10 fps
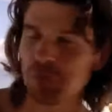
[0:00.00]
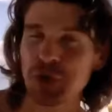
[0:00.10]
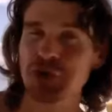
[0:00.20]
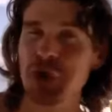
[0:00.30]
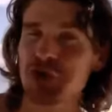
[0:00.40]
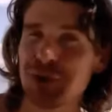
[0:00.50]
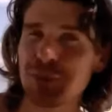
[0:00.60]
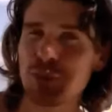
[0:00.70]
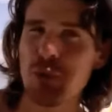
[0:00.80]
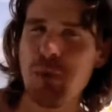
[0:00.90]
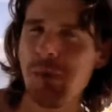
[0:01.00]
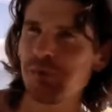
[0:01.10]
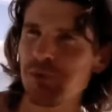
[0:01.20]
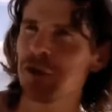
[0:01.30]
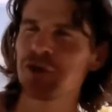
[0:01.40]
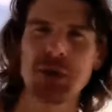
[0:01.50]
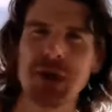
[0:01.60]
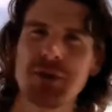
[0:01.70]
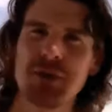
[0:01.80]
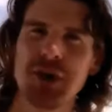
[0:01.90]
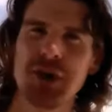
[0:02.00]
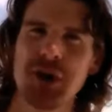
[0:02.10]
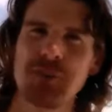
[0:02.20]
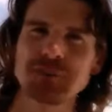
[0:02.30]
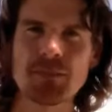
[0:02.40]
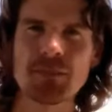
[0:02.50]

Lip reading: But it's so simple, I can tell you every video.